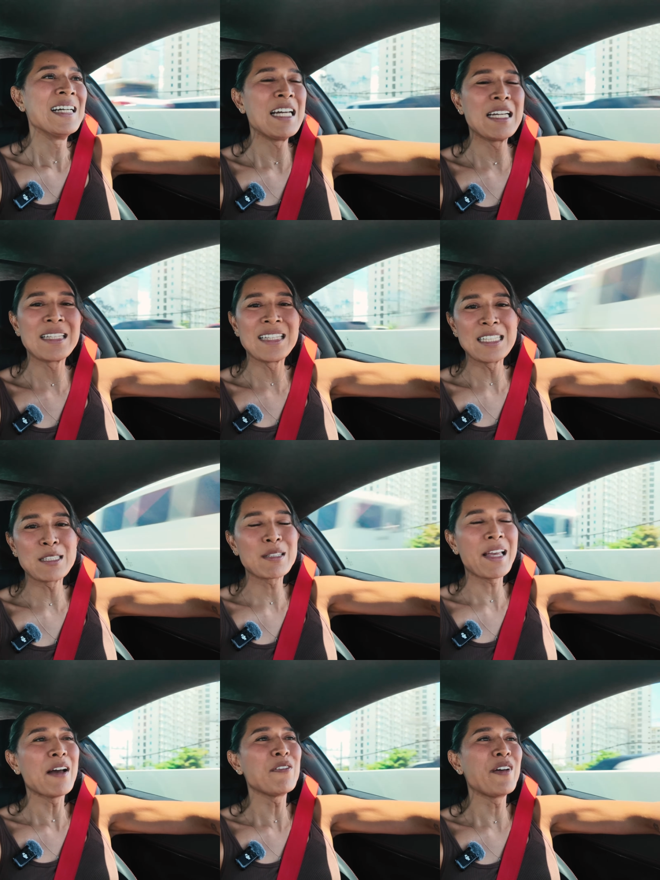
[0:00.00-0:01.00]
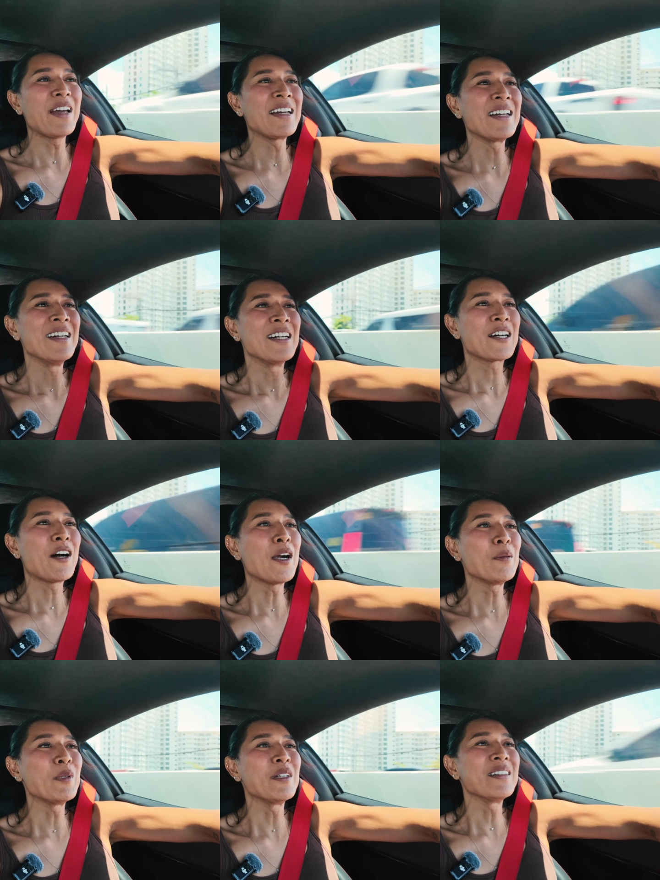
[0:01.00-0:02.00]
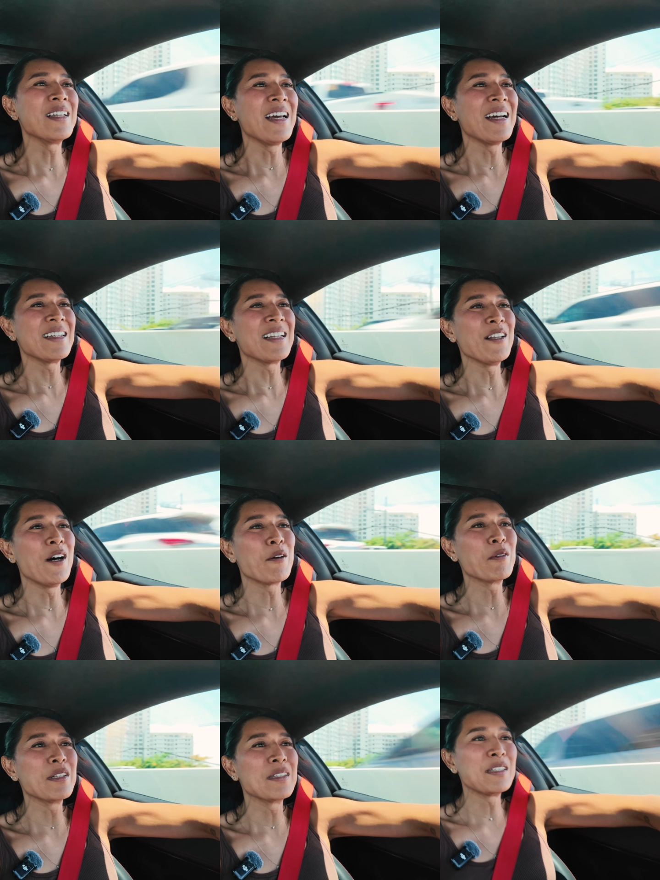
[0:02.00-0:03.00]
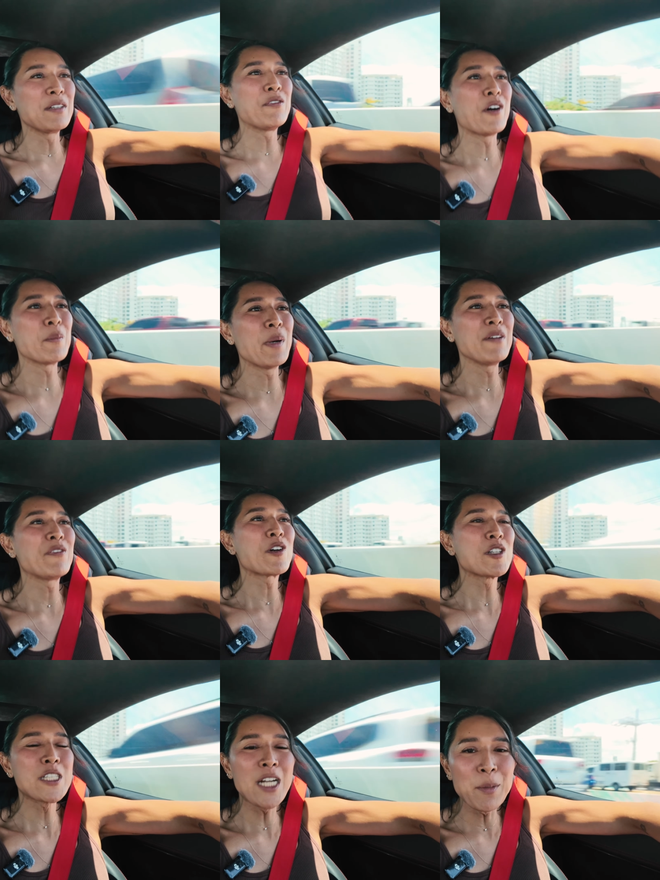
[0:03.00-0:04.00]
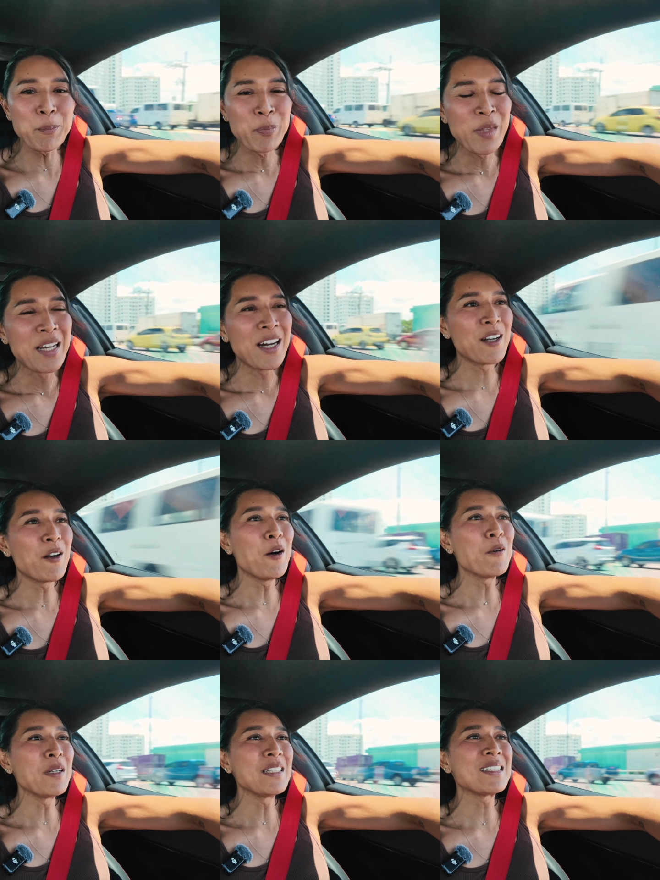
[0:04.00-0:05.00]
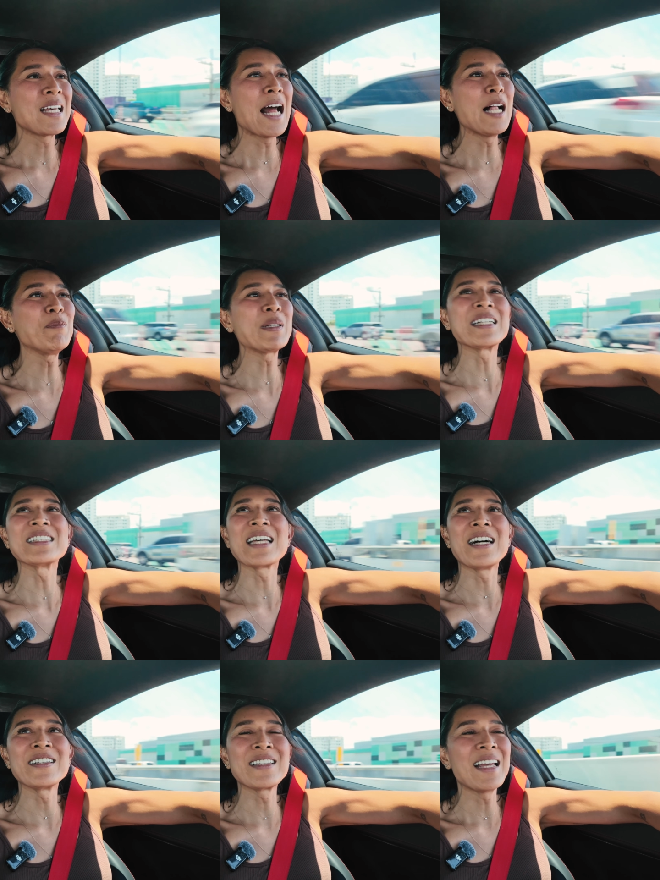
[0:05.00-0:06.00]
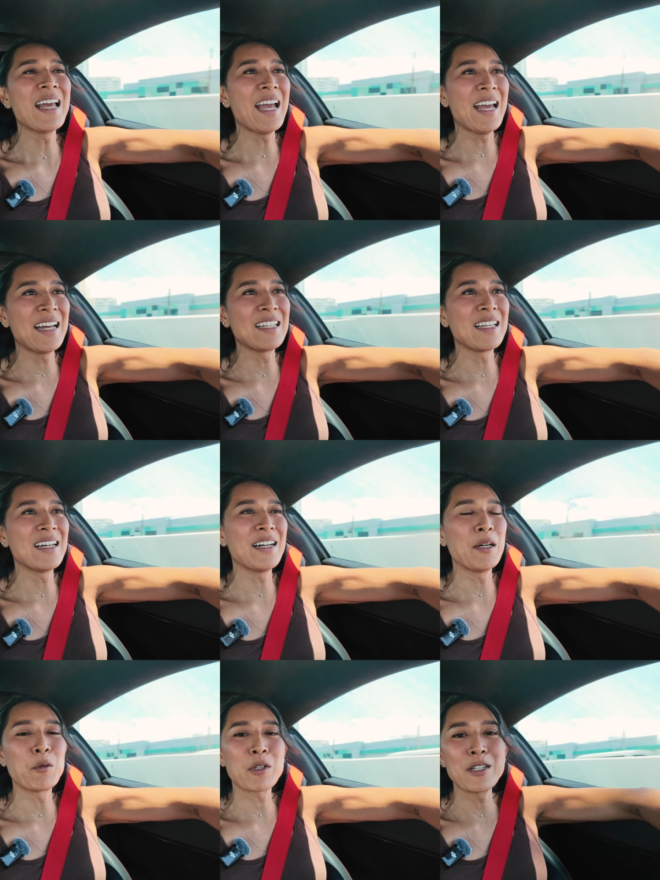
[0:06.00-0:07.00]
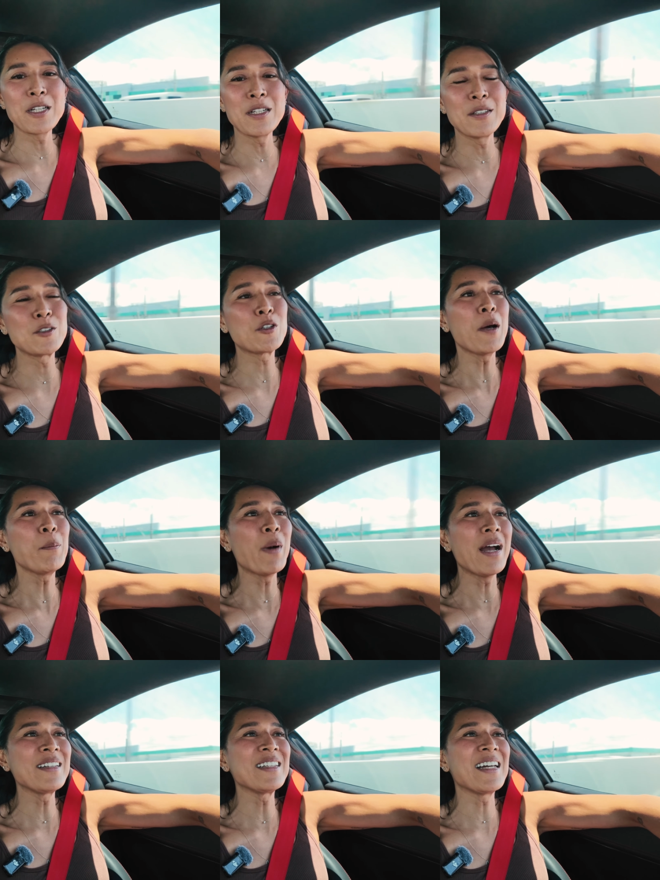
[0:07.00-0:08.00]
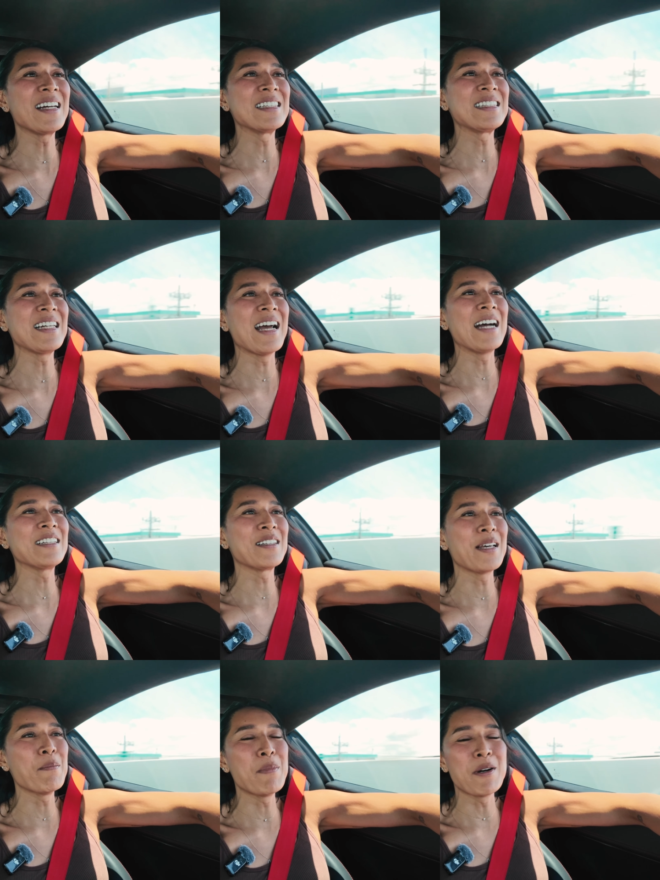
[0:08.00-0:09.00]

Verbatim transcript: in this cafe. Carbon, and along with the four by four shop, are always helping us out, and uh, we're gonna drop by today and say hi to them